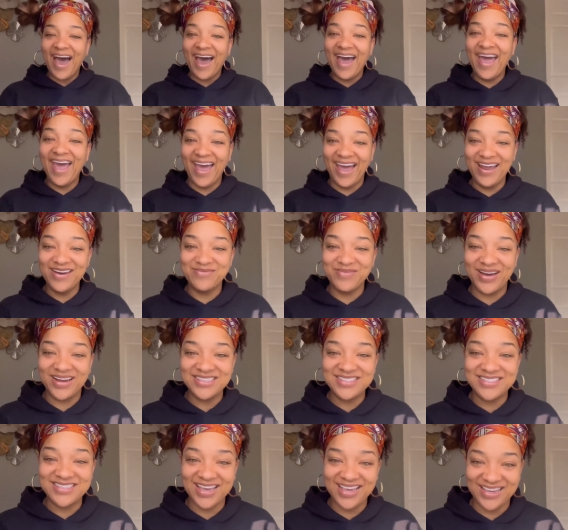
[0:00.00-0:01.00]
I had my
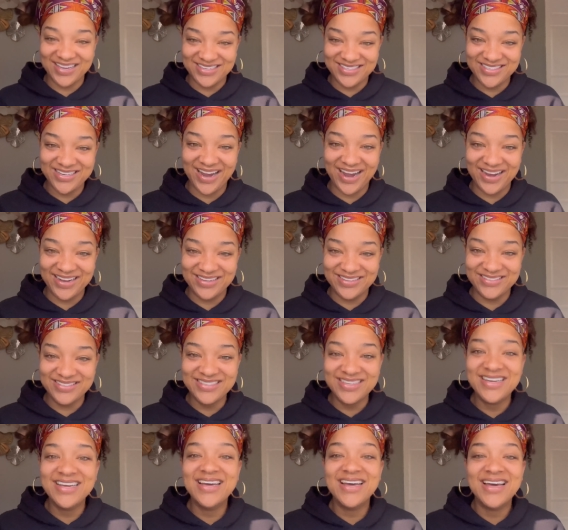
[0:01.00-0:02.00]
second child.
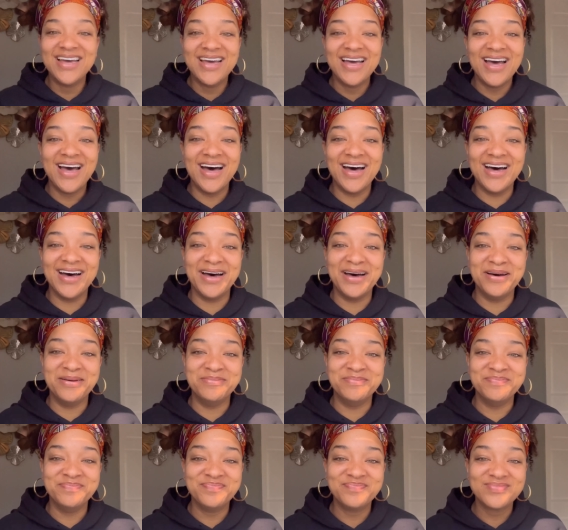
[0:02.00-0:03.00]

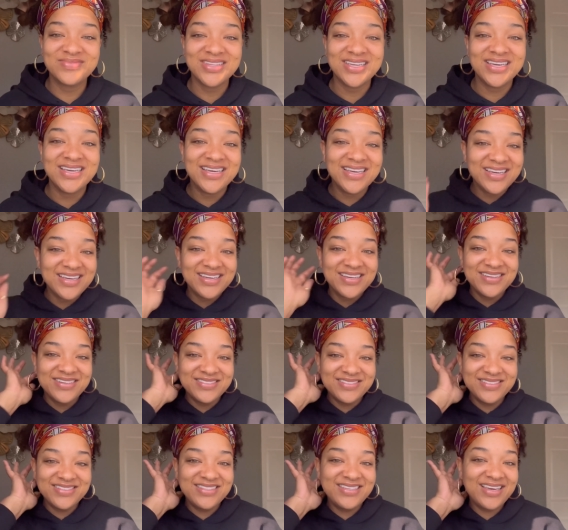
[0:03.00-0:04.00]
Um,
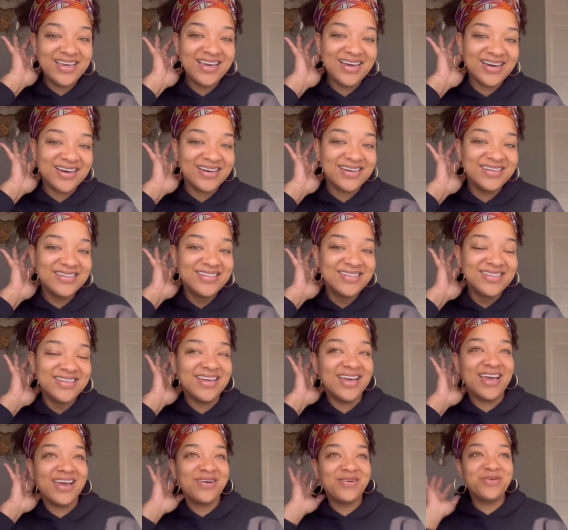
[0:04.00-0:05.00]
yeah,
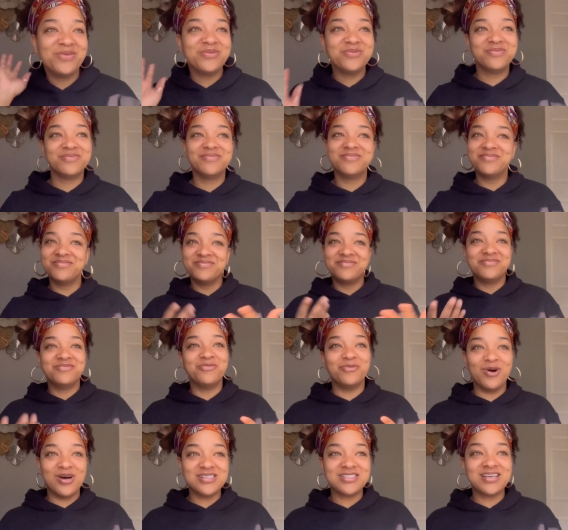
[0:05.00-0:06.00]
it
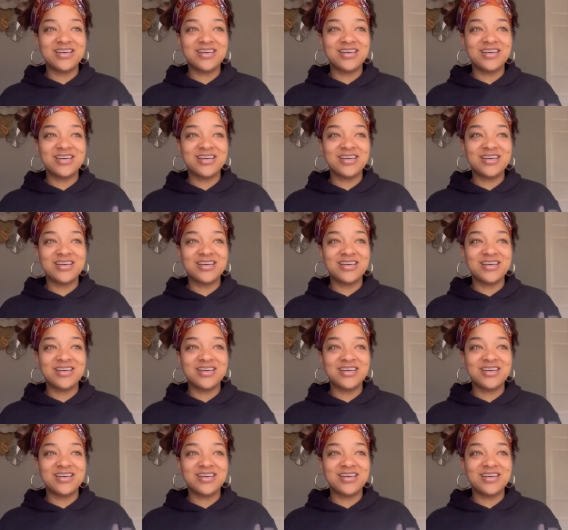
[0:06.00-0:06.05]
was